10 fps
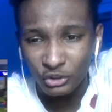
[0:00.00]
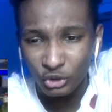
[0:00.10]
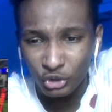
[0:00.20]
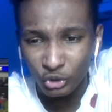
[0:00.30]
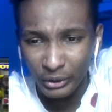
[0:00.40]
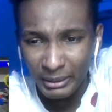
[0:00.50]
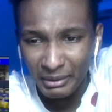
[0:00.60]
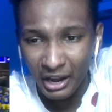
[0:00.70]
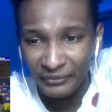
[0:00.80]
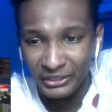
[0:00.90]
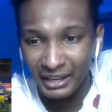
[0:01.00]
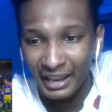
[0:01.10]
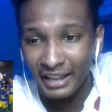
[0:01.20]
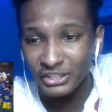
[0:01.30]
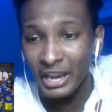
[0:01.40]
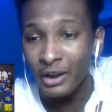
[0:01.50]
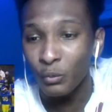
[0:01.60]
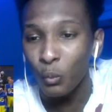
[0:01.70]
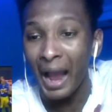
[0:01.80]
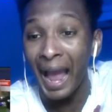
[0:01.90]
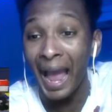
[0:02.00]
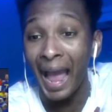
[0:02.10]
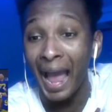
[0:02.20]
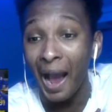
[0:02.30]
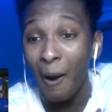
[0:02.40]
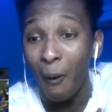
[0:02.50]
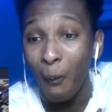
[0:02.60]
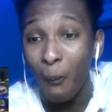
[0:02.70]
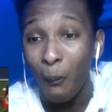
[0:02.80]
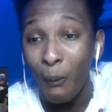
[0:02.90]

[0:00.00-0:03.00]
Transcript: Screaming off the edge. And wow!